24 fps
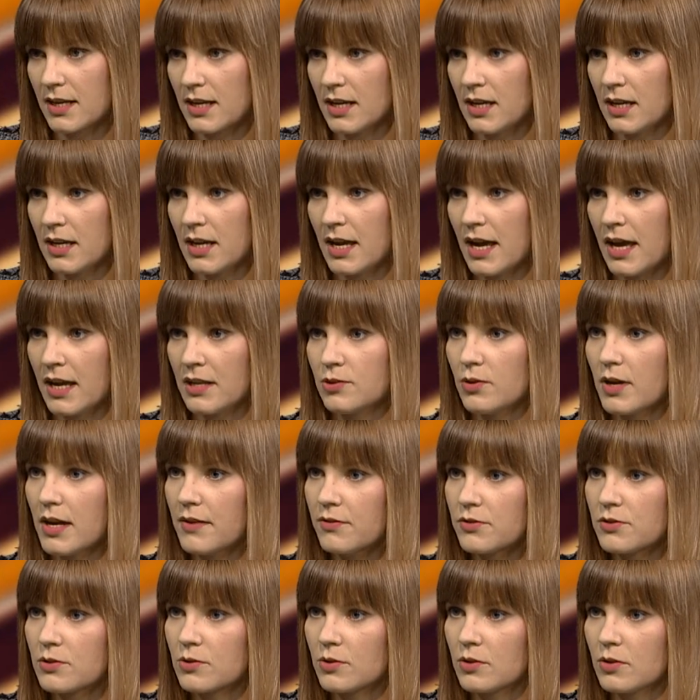the key and you
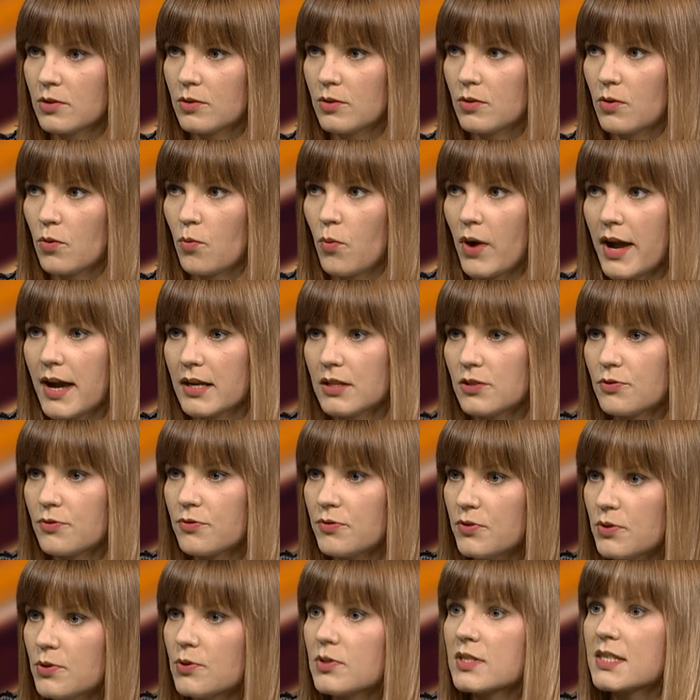have to wait
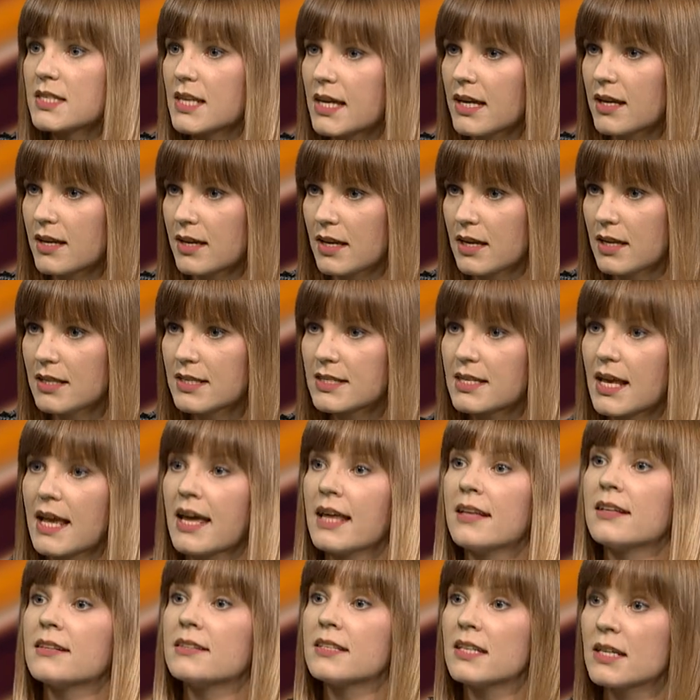few seconds
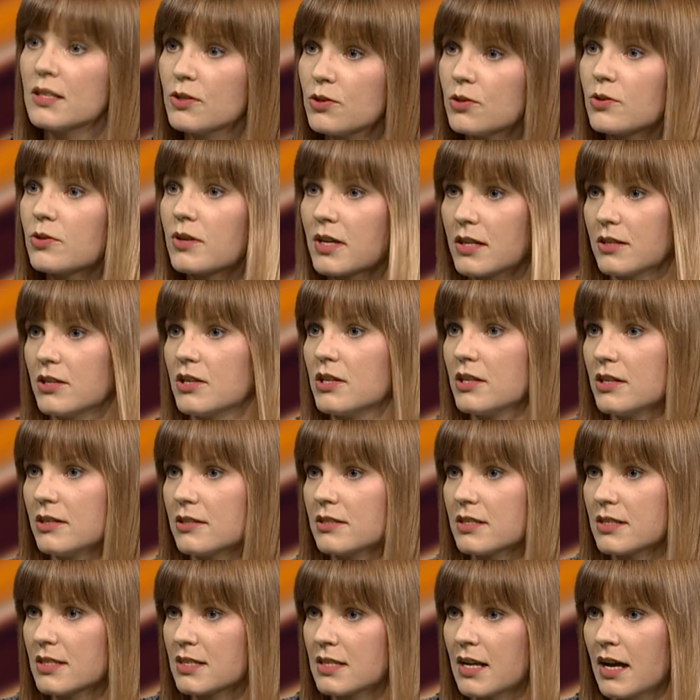and then you can
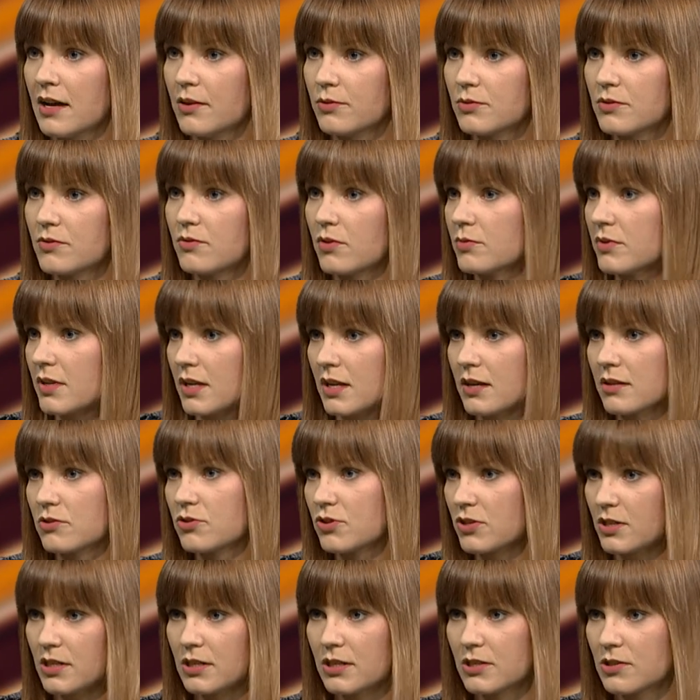hear the sound from the
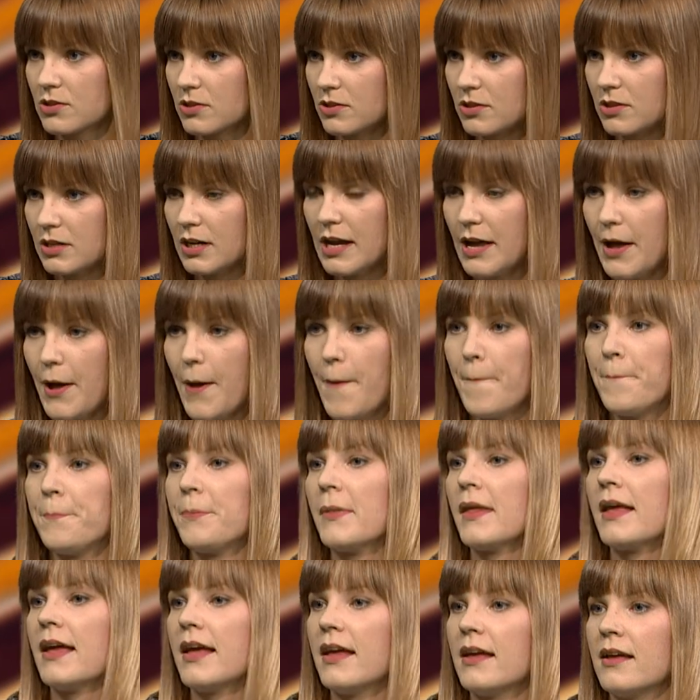church or
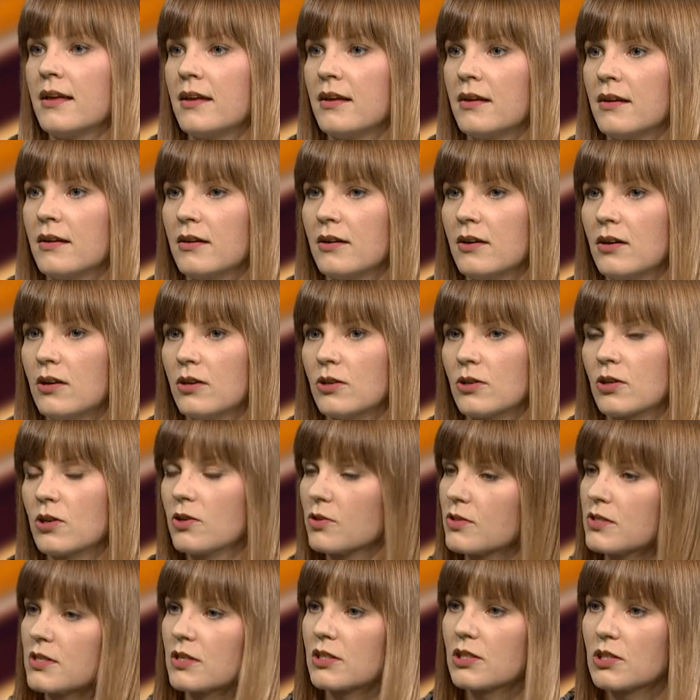uh, or
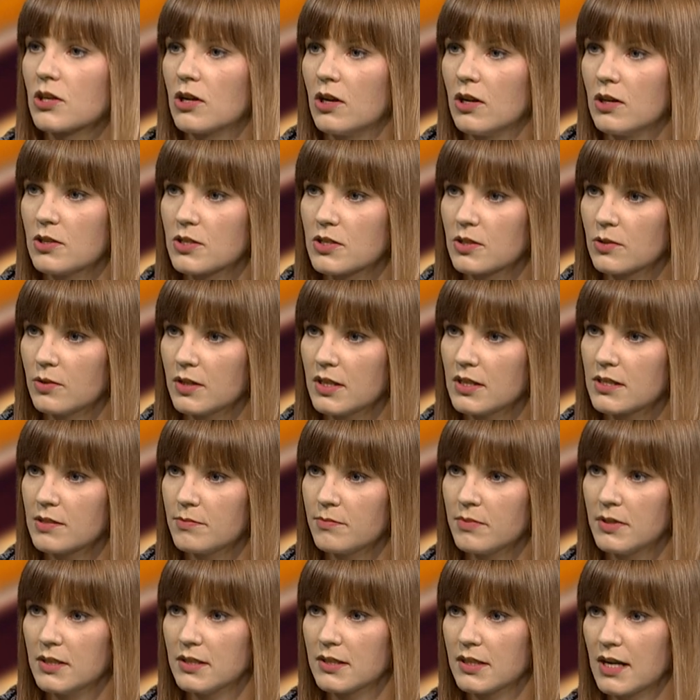concert hall. So it's
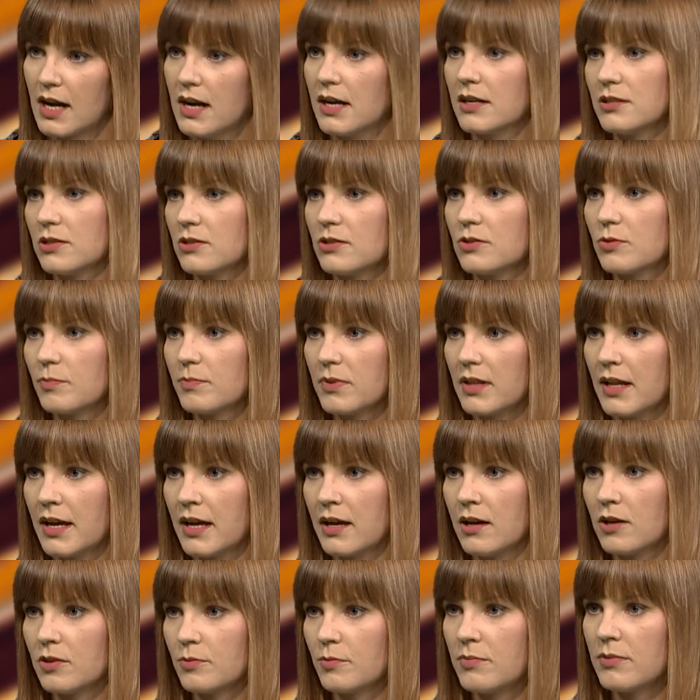a bit harder to
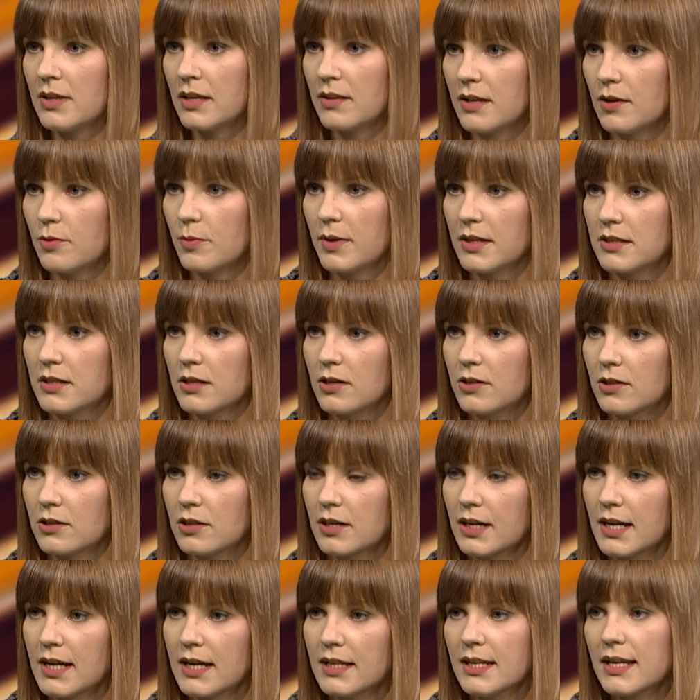play on pneumatic
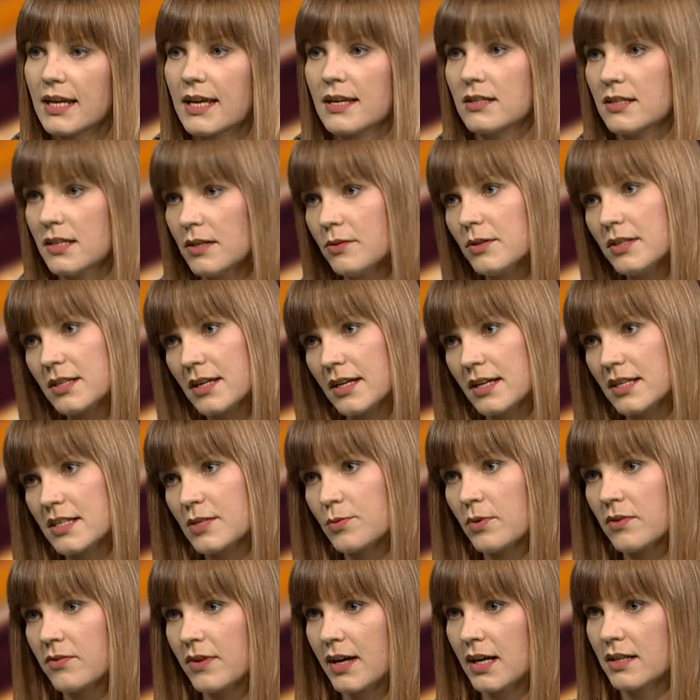organ. And
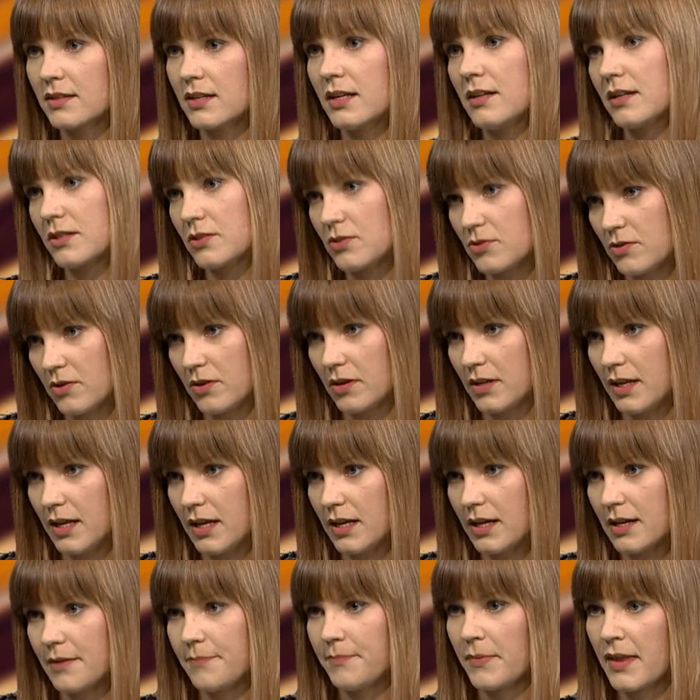nowadays we've got
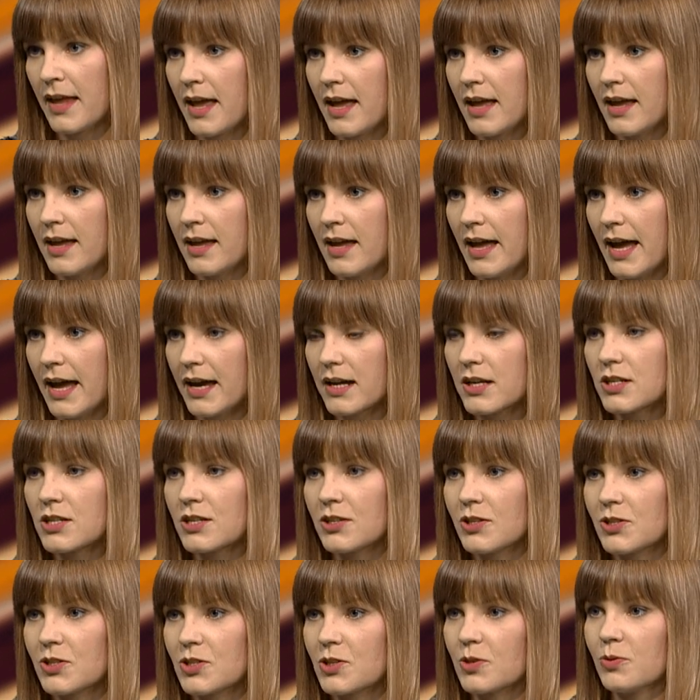electronic uh,
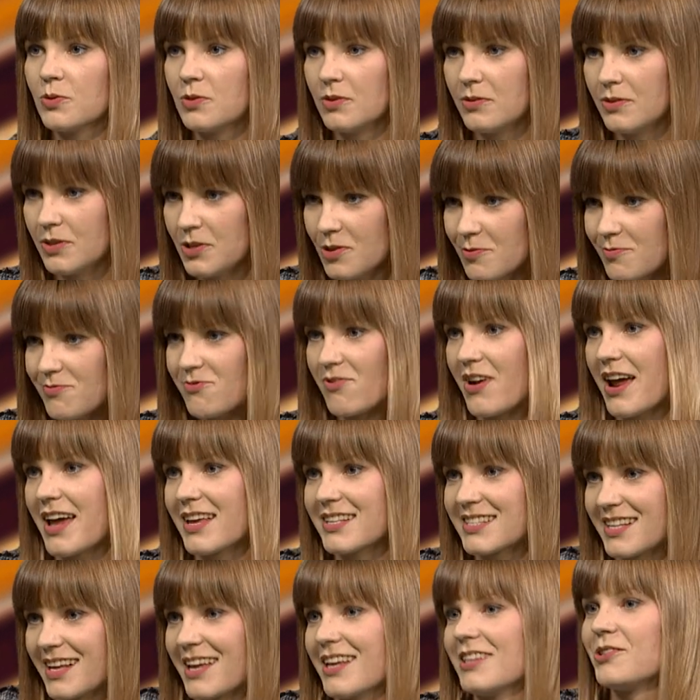action, so you
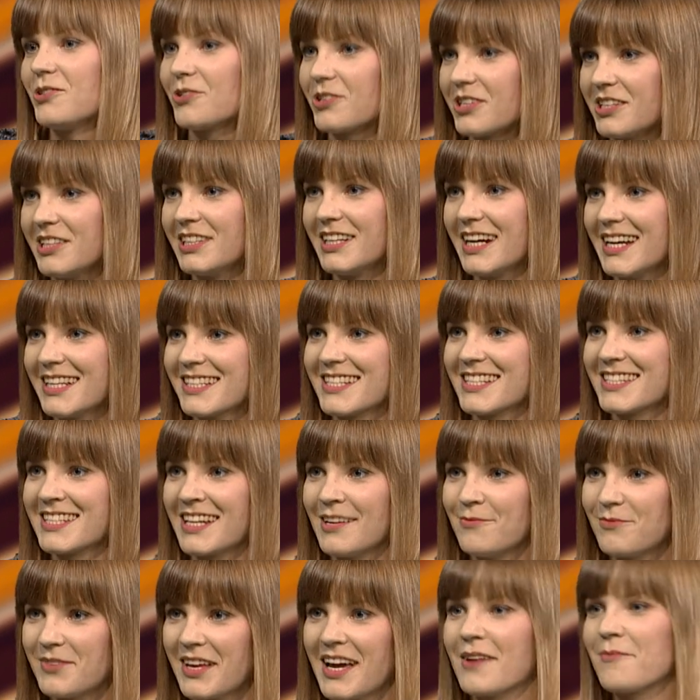press and you hear at the
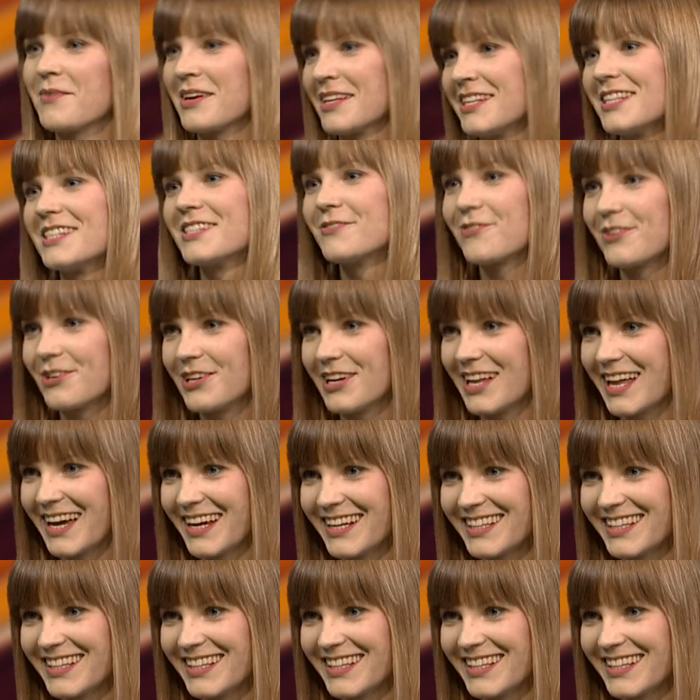same time, and it's very